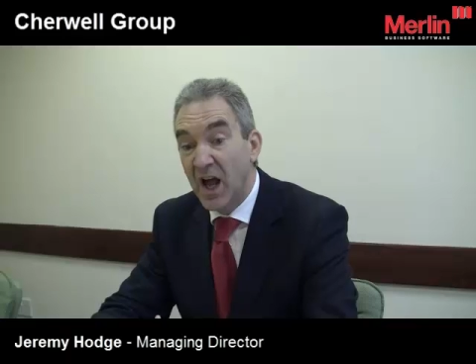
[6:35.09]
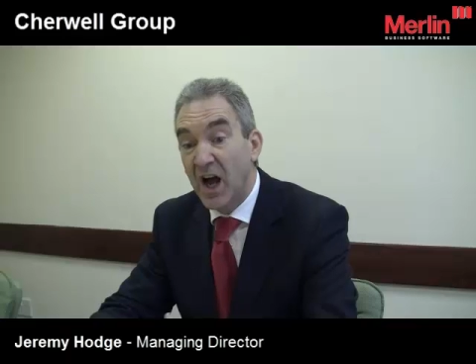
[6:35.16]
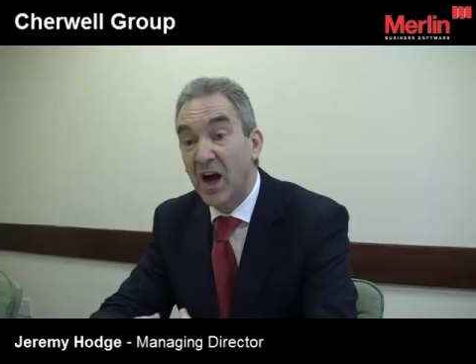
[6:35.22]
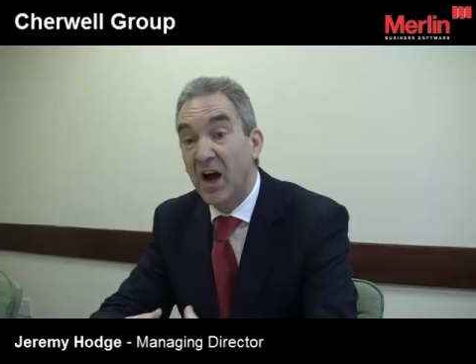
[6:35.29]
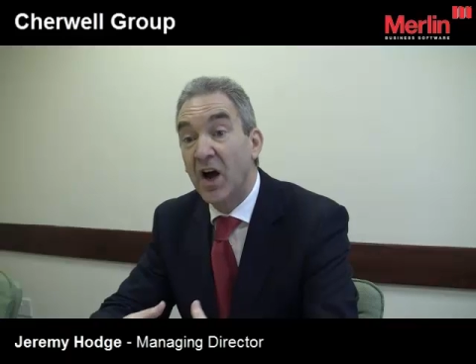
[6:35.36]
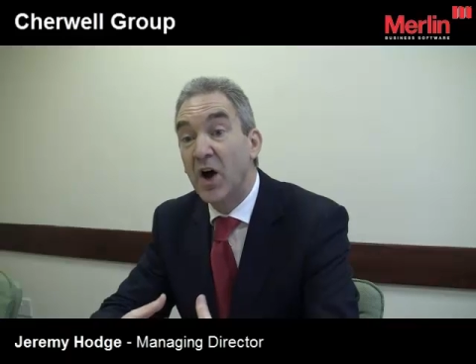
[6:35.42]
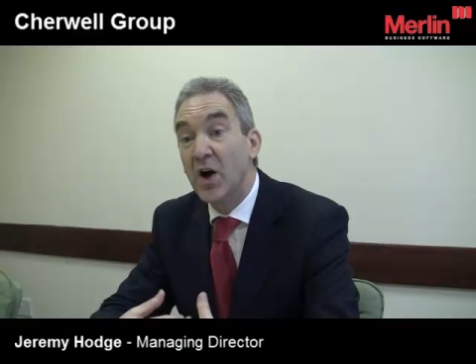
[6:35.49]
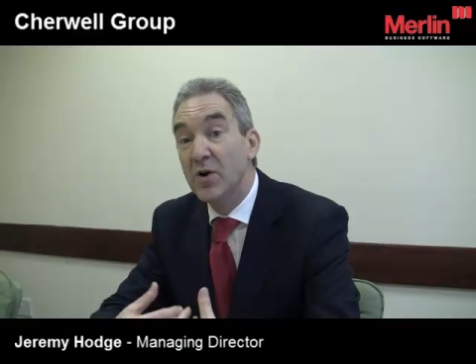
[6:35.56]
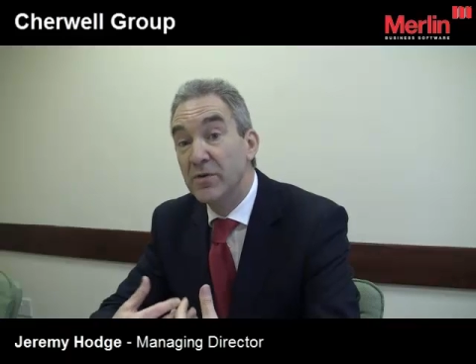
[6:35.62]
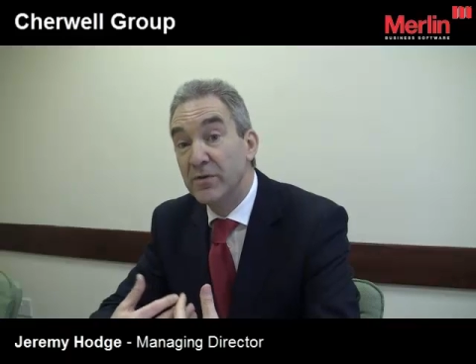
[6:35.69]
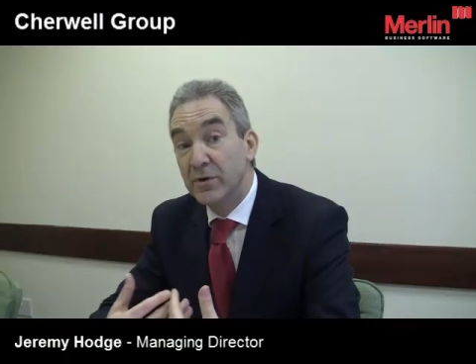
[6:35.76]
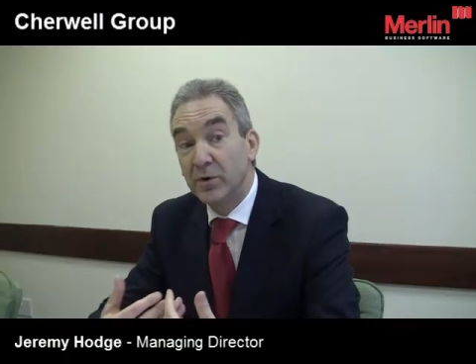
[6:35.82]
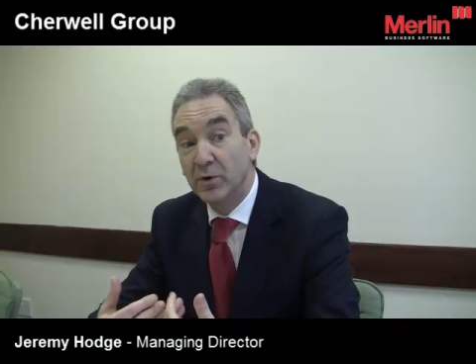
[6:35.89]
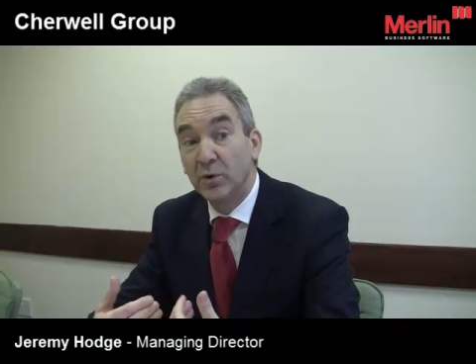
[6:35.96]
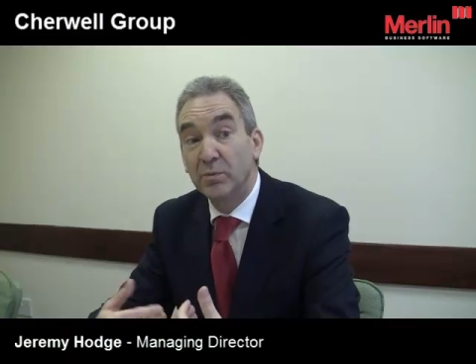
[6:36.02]
our
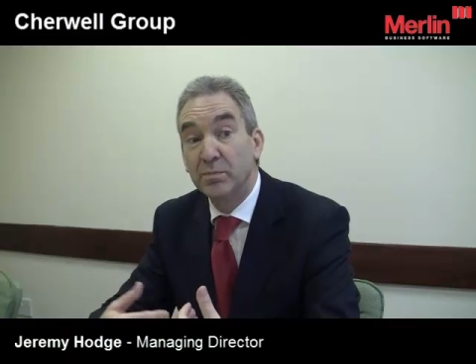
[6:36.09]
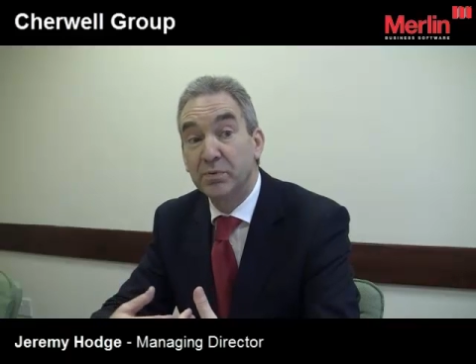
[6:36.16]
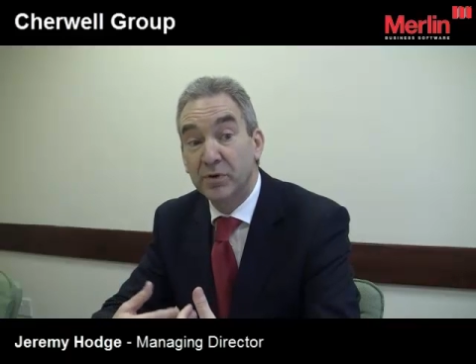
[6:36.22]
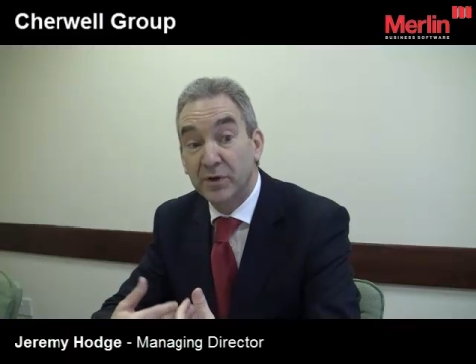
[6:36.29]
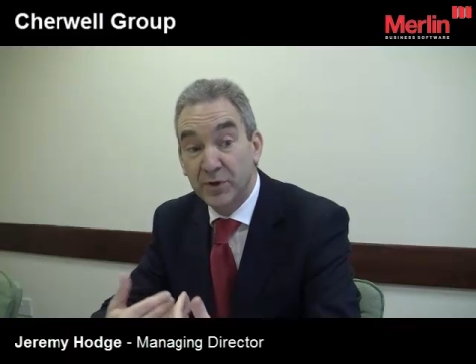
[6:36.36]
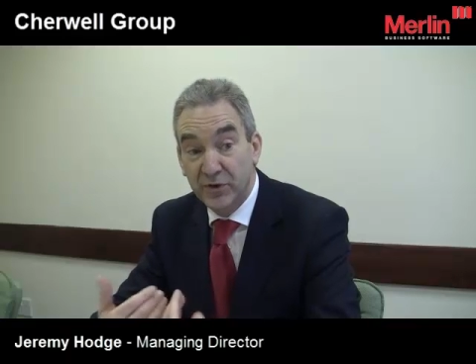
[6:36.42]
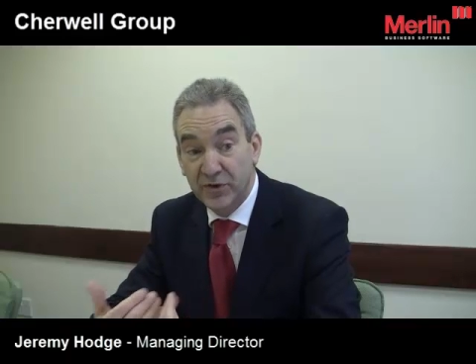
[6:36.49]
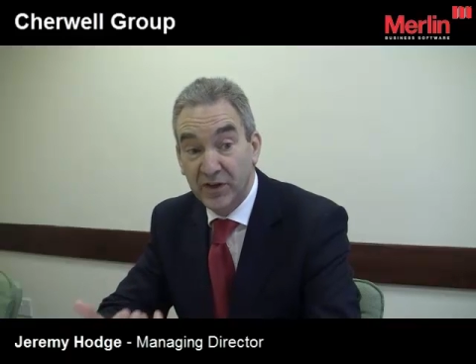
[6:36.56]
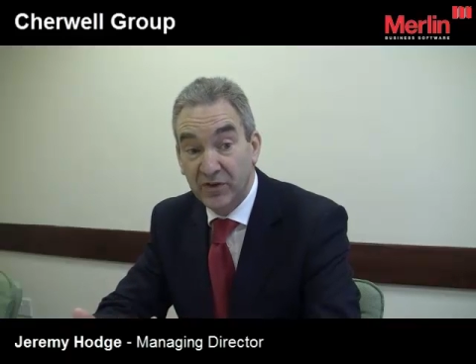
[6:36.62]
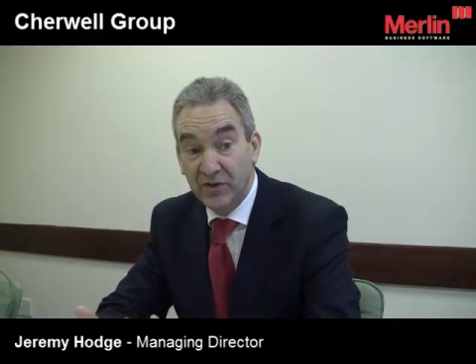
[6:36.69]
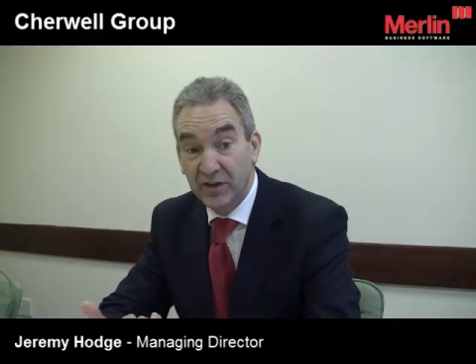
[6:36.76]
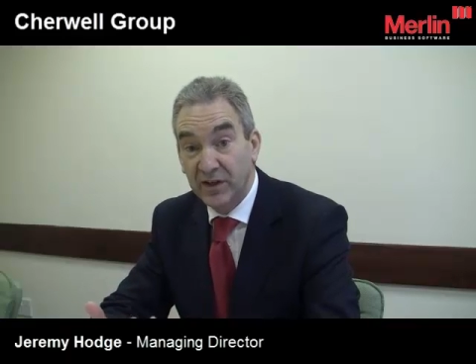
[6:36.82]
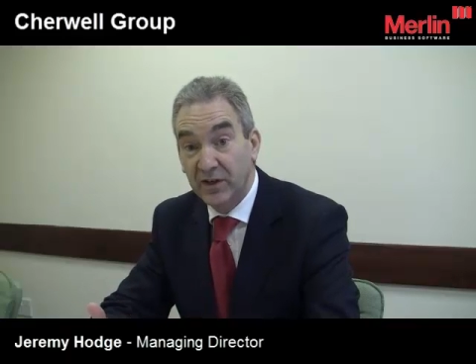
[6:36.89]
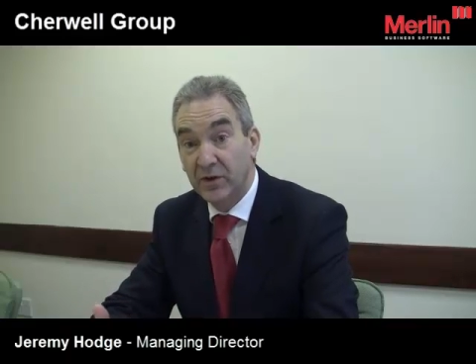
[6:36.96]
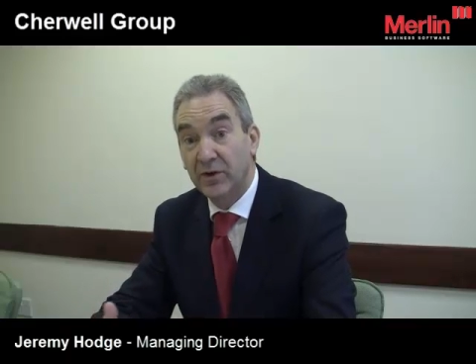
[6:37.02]
overall
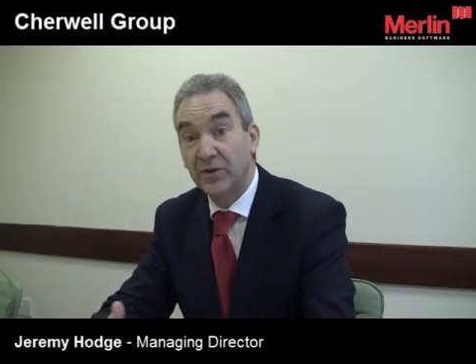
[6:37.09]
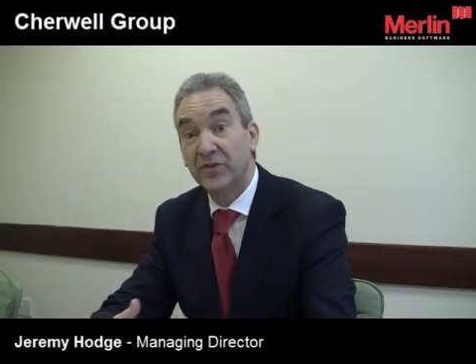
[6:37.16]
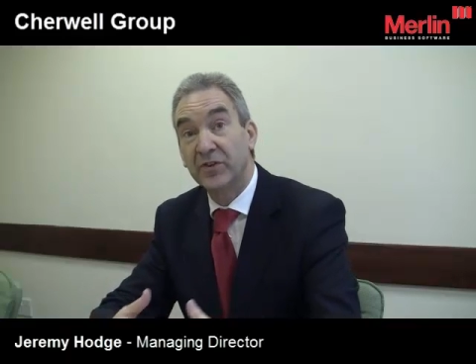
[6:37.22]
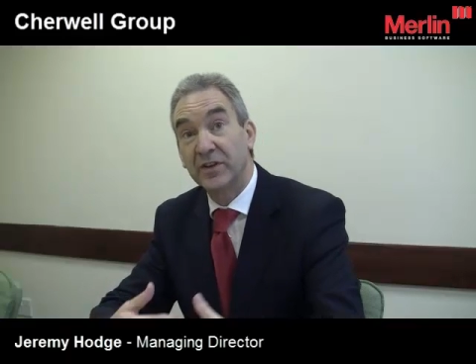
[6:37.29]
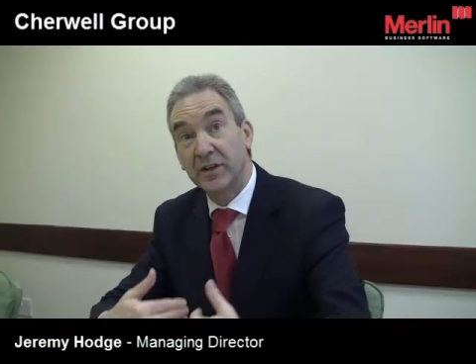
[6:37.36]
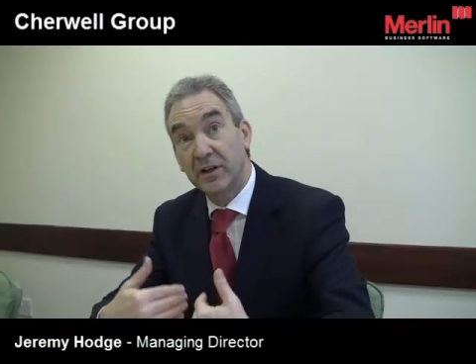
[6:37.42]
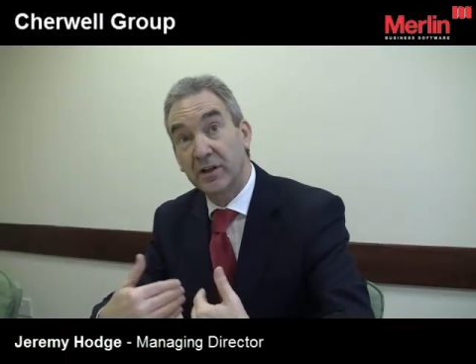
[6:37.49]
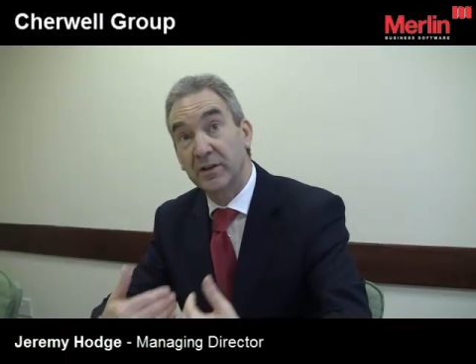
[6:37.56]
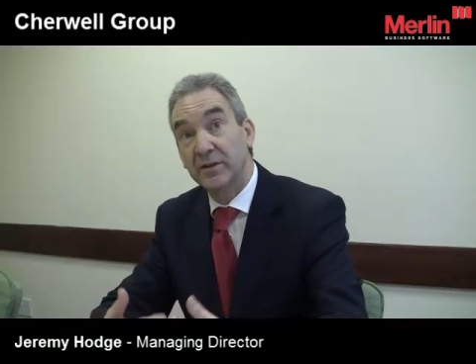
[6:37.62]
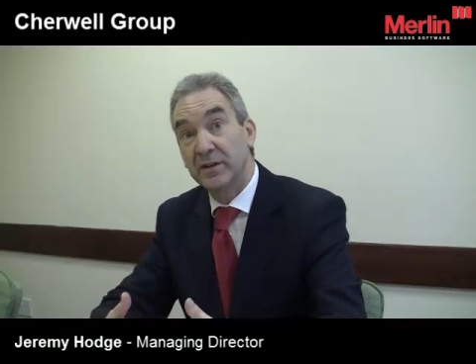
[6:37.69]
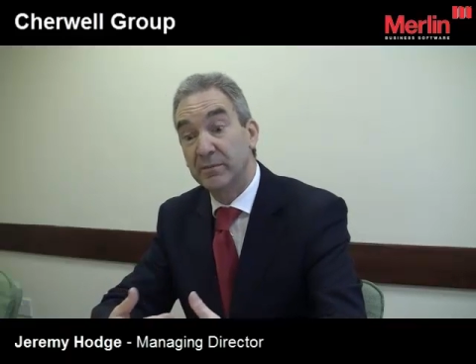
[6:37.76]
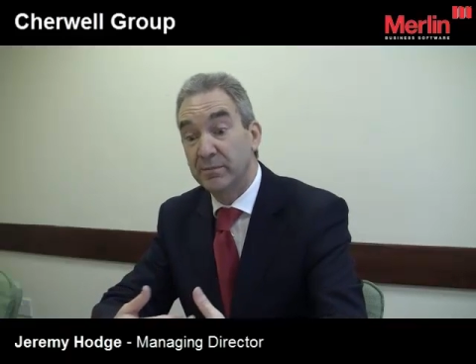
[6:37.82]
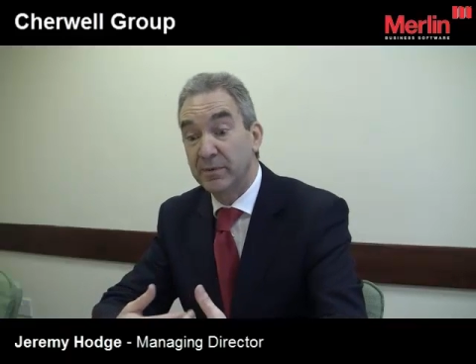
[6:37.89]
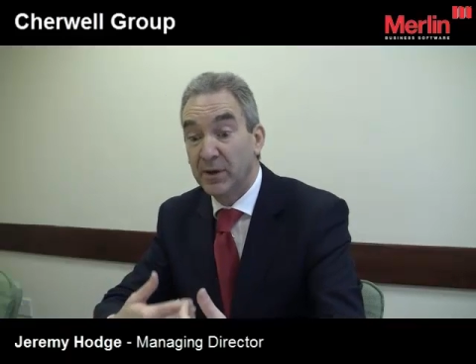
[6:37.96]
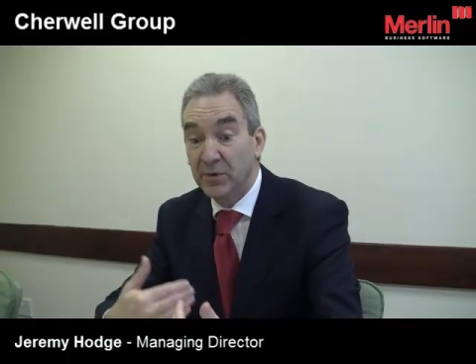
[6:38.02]
processing costs,
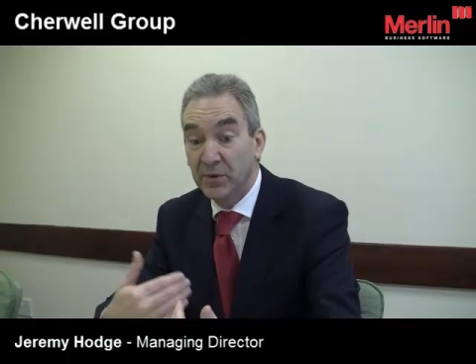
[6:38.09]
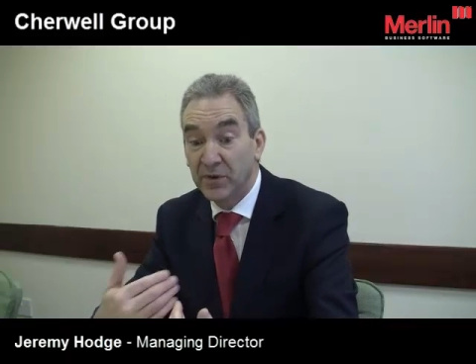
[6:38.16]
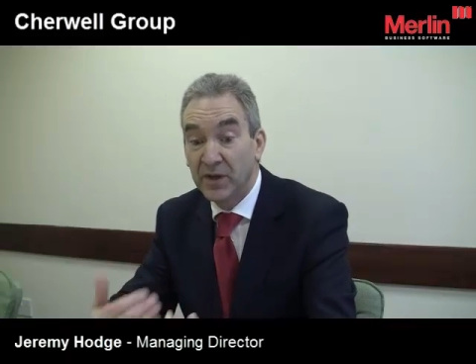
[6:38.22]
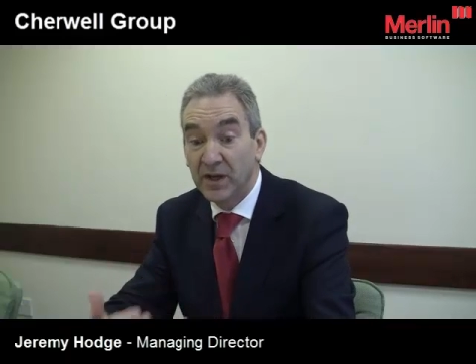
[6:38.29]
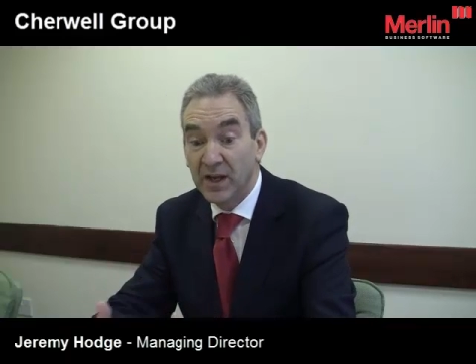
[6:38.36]
including both